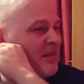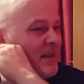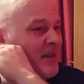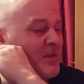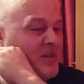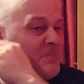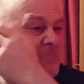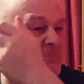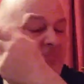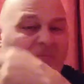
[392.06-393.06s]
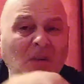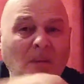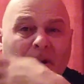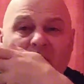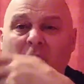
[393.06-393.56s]
And
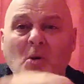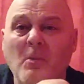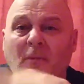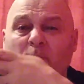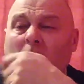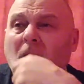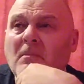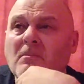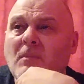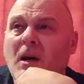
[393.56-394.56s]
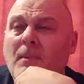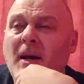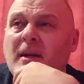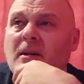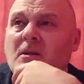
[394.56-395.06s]
I make do with what I
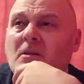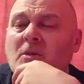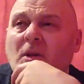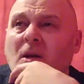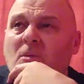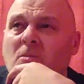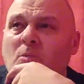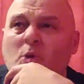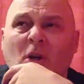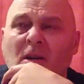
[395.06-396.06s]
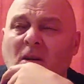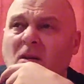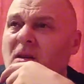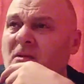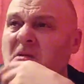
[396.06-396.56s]
make, you know? Which ain't a
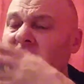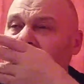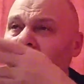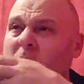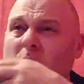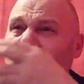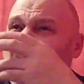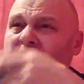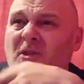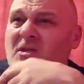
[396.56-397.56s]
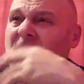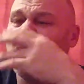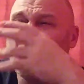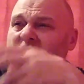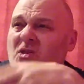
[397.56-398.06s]
lot. And all the others,
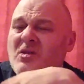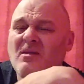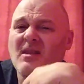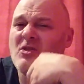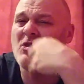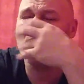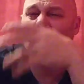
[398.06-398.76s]
they're just, it's just